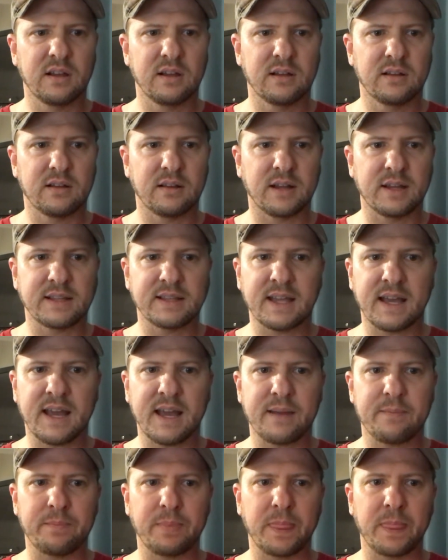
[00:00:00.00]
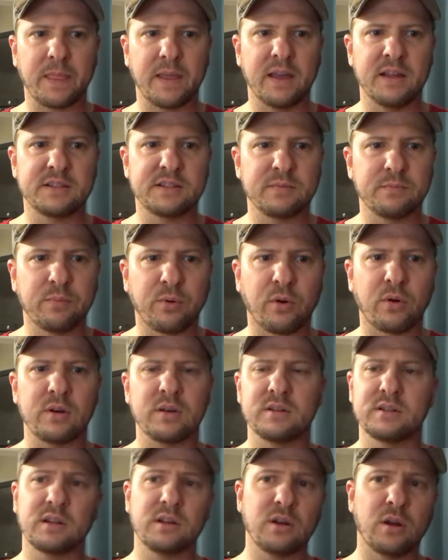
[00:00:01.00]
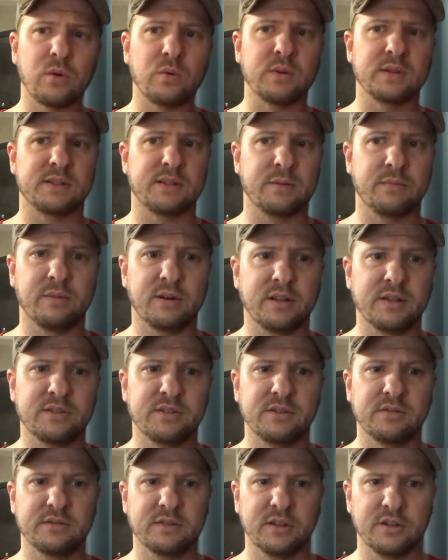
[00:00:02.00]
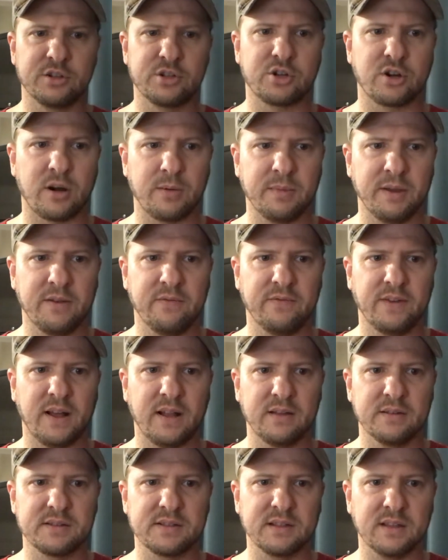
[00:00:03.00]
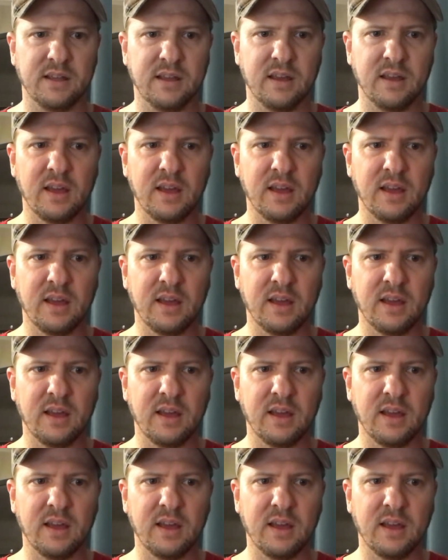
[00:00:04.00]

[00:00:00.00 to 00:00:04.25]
like that, it's important to know when somebody's using the strawman fallacy.